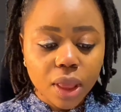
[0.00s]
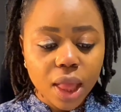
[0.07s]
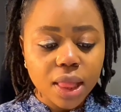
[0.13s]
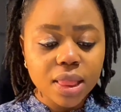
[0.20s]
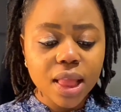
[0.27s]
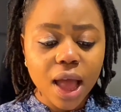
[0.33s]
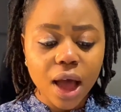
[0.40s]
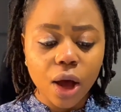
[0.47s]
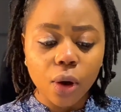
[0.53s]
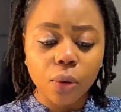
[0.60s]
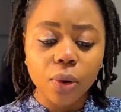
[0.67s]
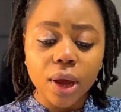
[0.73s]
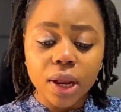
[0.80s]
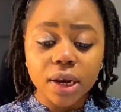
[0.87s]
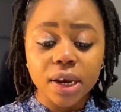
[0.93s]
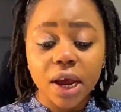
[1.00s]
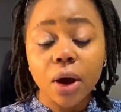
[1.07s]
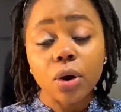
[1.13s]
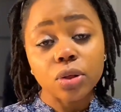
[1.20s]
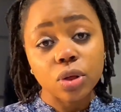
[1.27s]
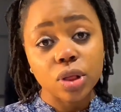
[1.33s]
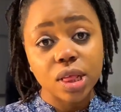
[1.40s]
Now, there are
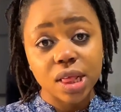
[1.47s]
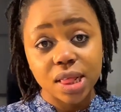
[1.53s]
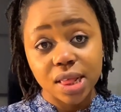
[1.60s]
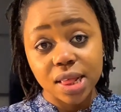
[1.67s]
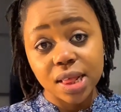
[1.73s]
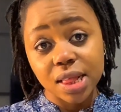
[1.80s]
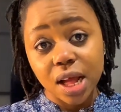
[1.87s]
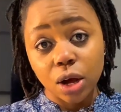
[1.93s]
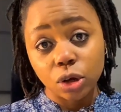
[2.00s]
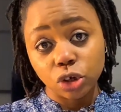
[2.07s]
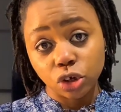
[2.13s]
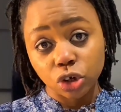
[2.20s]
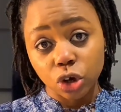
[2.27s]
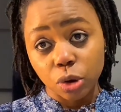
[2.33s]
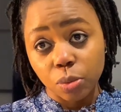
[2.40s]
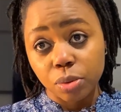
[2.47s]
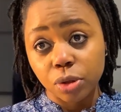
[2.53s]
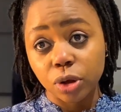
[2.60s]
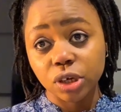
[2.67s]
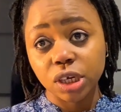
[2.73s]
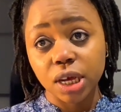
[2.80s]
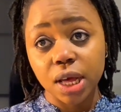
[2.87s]
also seasonal jobs
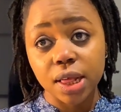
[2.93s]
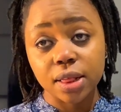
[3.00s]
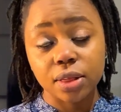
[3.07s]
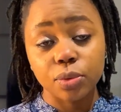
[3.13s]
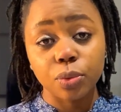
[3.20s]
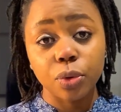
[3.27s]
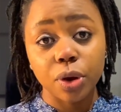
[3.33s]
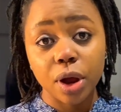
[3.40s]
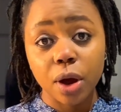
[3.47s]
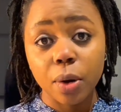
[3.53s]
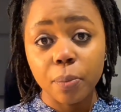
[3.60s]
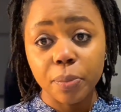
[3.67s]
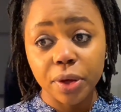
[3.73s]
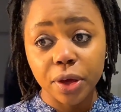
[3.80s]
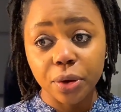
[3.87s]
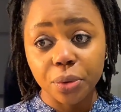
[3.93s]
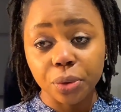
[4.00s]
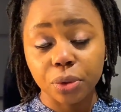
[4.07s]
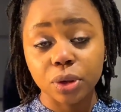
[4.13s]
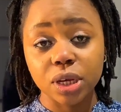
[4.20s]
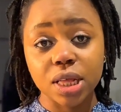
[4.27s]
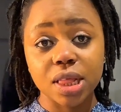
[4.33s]
such as Royal Mail,
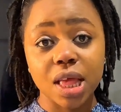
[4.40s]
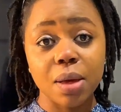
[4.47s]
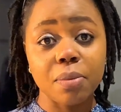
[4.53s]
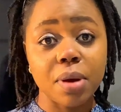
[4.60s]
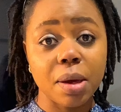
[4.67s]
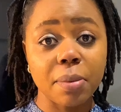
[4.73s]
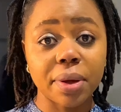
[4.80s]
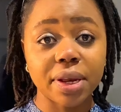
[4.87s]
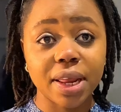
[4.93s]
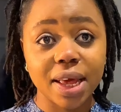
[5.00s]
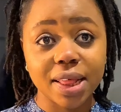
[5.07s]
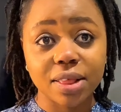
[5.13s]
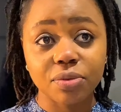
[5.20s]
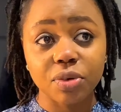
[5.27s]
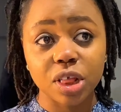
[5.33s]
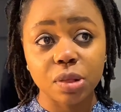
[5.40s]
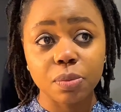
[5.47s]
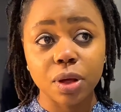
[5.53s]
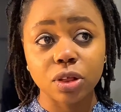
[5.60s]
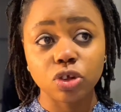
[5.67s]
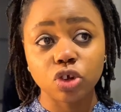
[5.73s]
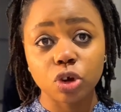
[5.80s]
such as M&S
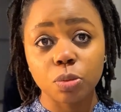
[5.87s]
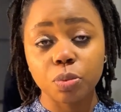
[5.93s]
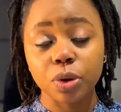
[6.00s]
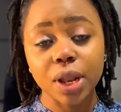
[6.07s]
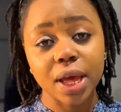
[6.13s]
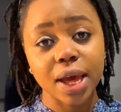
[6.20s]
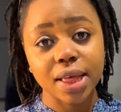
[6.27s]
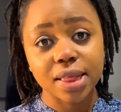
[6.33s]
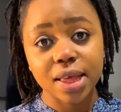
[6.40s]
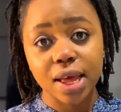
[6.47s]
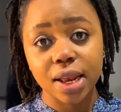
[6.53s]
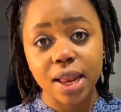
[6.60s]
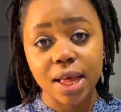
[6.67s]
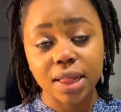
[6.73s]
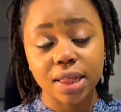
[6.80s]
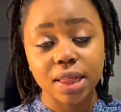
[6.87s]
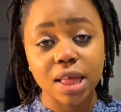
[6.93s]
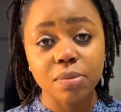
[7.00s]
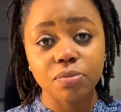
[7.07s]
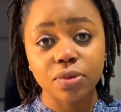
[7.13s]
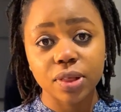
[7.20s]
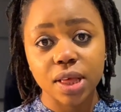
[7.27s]
Christmas job. But like I said, like the
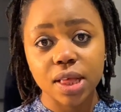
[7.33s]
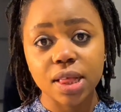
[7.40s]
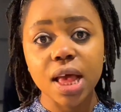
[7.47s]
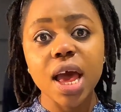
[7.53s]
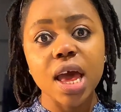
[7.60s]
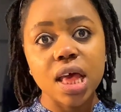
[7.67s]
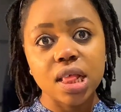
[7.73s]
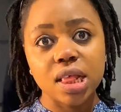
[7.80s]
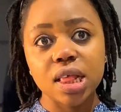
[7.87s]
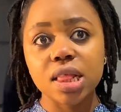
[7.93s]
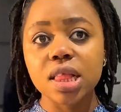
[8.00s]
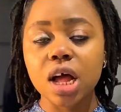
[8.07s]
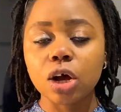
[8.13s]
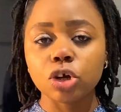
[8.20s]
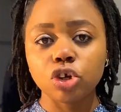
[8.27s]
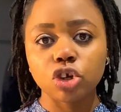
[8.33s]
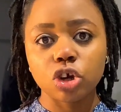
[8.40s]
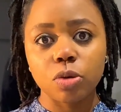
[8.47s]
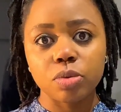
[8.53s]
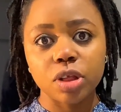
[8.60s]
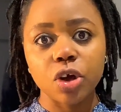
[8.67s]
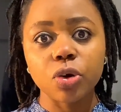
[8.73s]
name says, seasonal
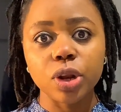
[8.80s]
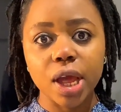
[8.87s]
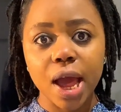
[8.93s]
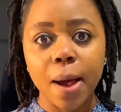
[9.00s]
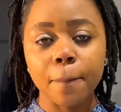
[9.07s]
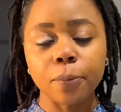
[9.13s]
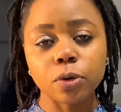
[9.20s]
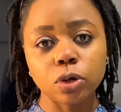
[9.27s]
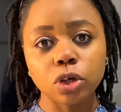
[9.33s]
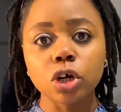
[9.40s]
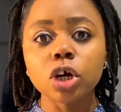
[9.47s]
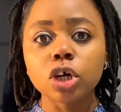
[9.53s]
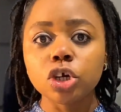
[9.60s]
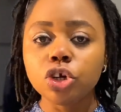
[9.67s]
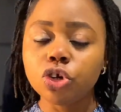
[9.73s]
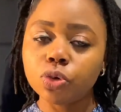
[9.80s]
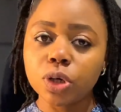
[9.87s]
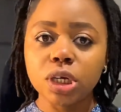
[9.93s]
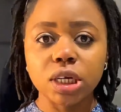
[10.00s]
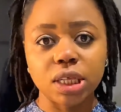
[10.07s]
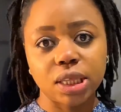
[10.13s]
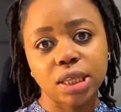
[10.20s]
jobs, they only happen
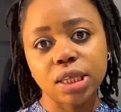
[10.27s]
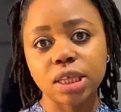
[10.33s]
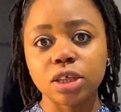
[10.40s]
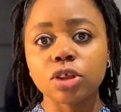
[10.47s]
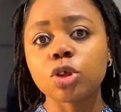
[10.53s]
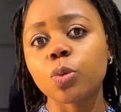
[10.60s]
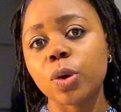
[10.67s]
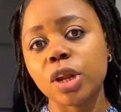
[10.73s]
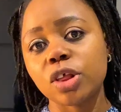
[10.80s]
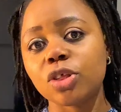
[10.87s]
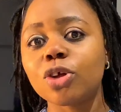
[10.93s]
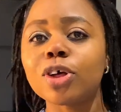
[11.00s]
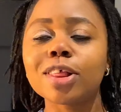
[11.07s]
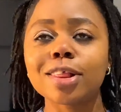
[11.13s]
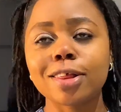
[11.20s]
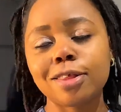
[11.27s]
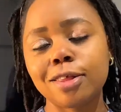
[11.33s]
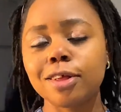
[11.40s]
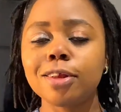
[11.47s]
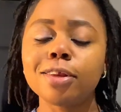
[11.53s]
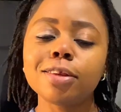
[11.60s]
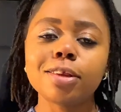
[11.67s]
during the season. So when it's not
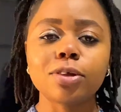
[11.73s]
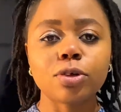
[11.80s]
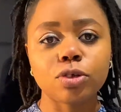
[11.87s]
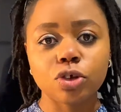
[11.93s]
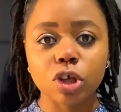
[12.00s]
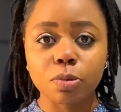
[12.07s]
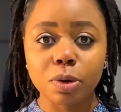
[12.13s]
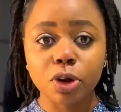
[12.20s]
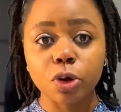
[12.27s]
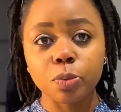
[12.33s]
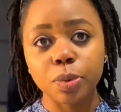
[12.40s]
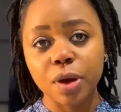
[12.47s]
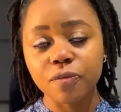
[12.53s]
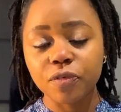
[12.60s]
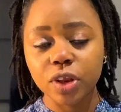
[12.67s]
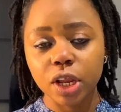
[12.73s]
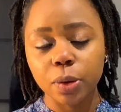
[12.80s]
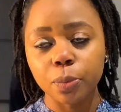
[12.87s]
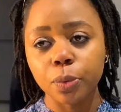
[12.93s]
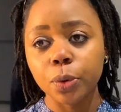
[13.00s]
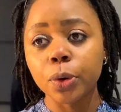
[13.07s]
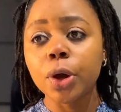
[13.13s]
season, those jobs might not be
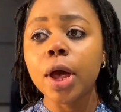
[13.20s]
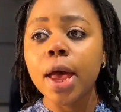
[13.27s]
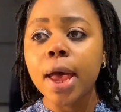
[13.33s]
available.